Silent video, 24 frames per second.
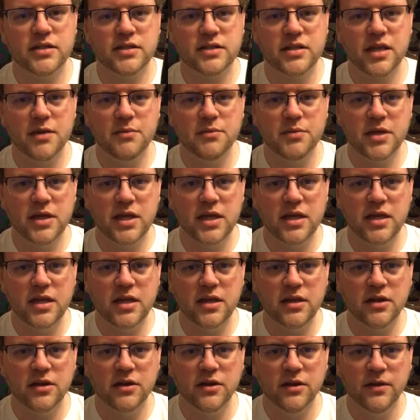thumb key
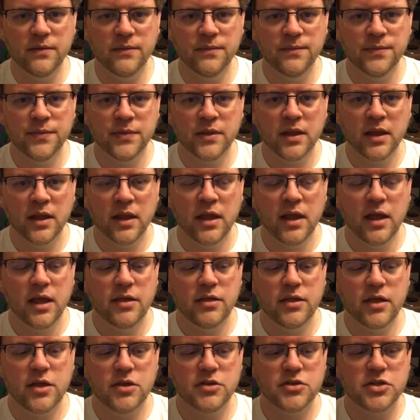here,
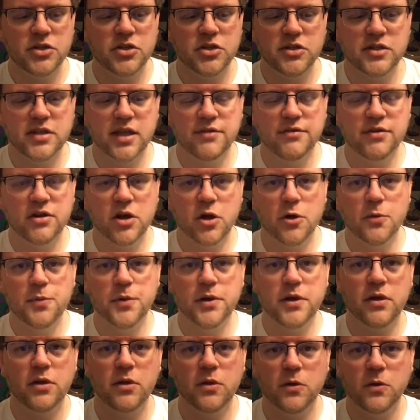they used to just have an
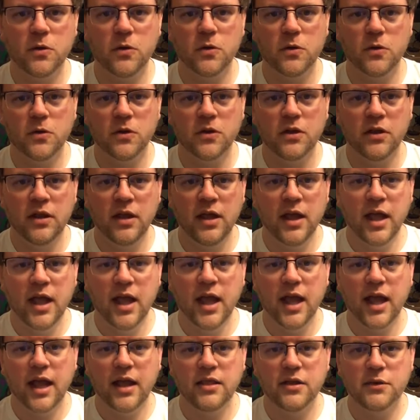open hole,
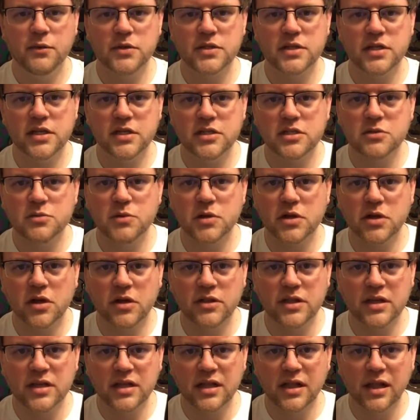and there was an instrument called the
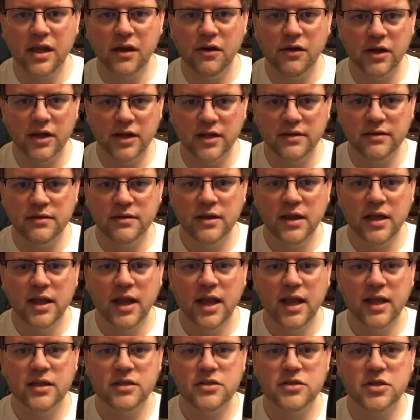clarion.
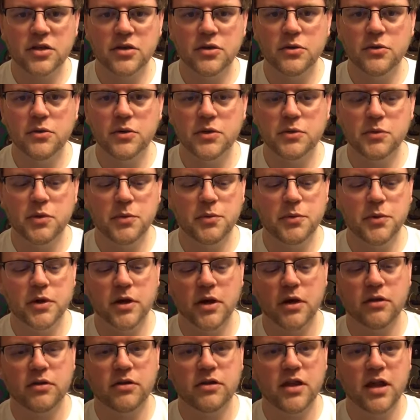And so when we put
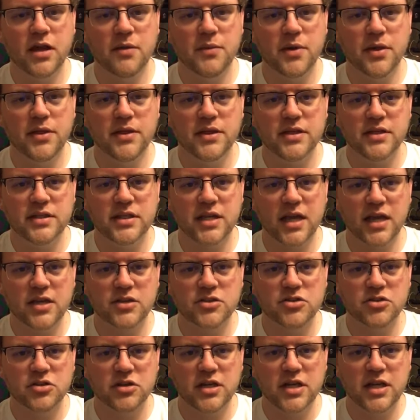our thumb on this
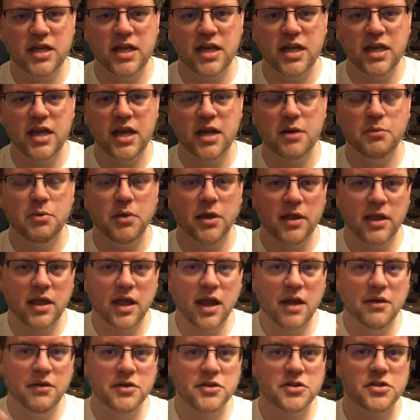extra key and play the high
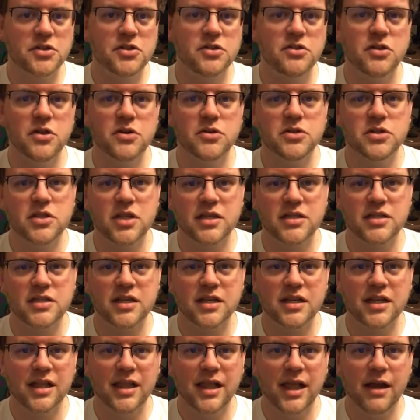register notes, that's the
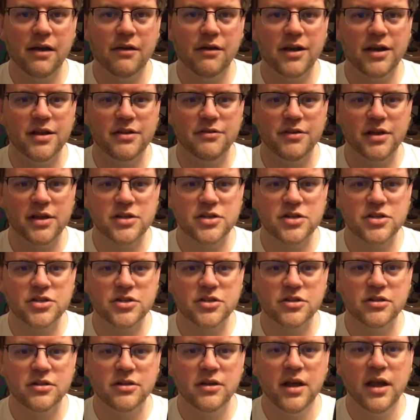clarion
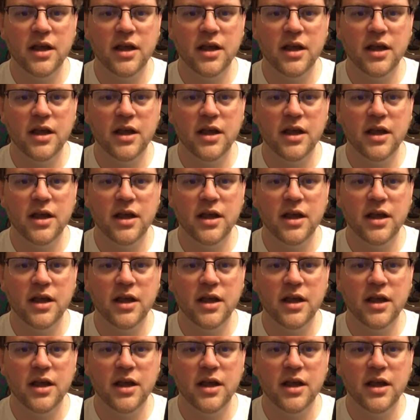register,